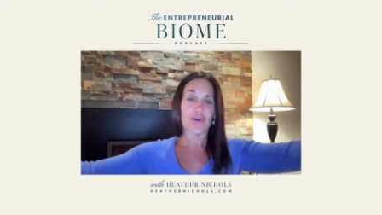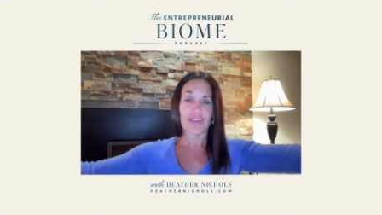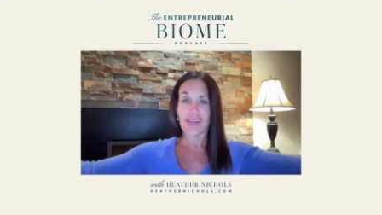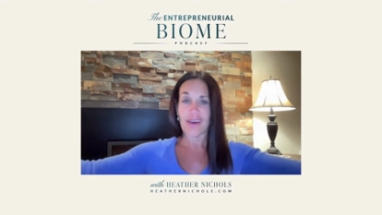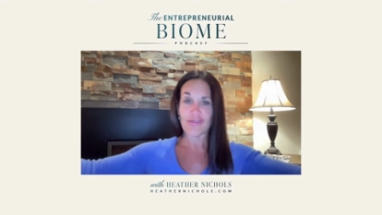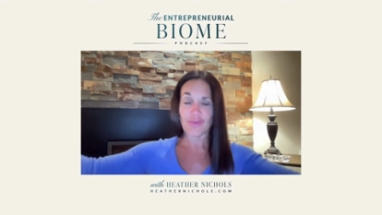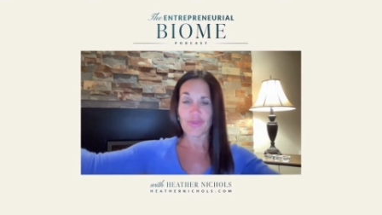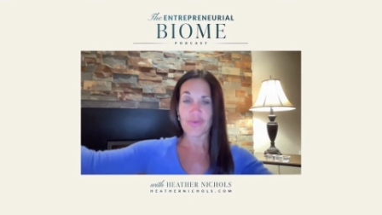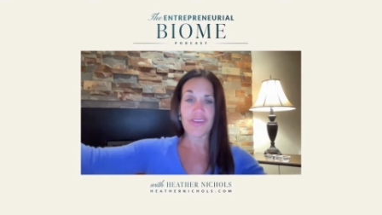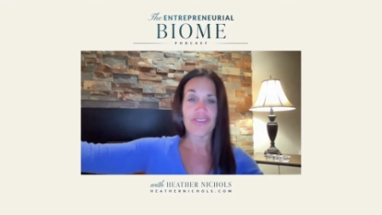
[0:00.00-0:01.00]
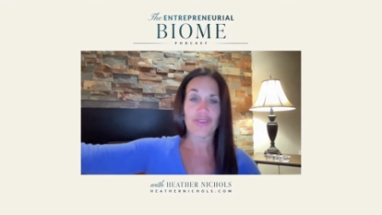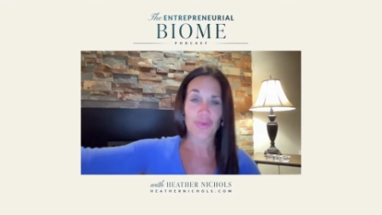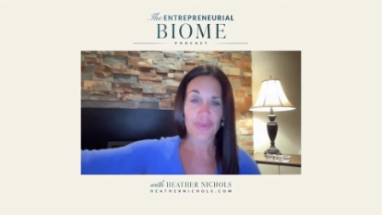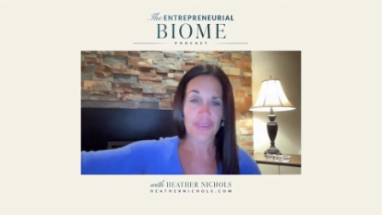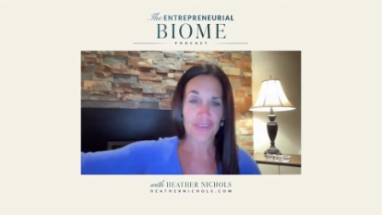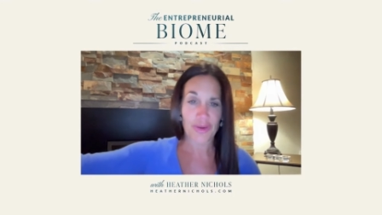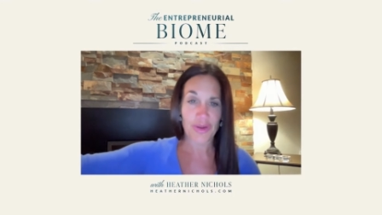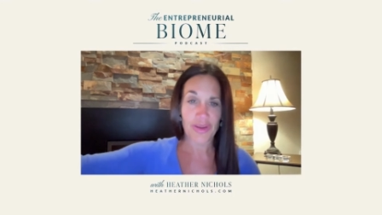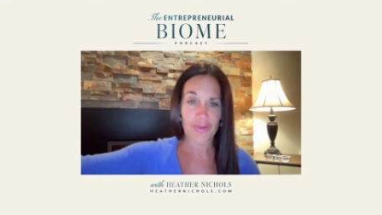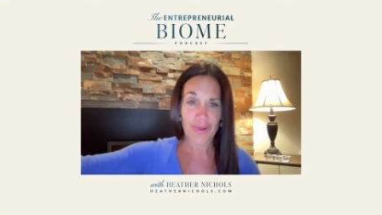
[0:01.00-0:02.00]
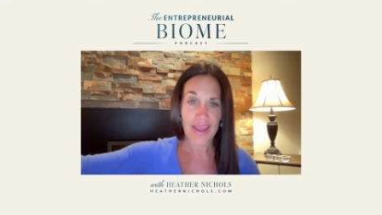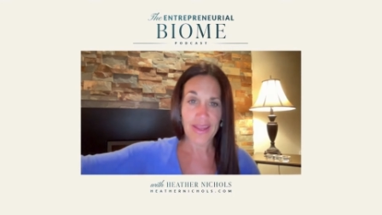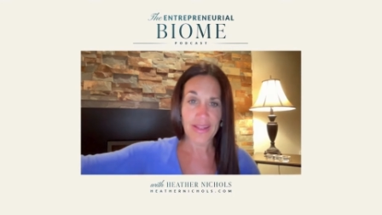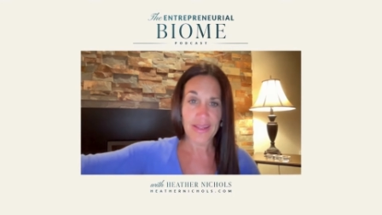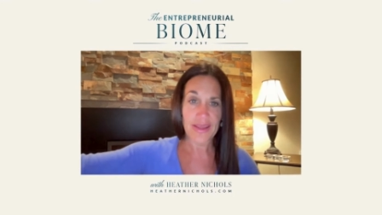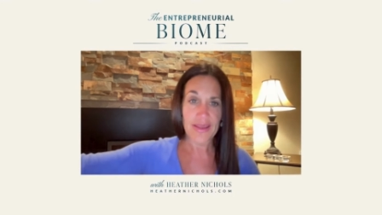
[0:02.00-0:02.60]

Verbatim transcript: going left when the rest of the world is going right.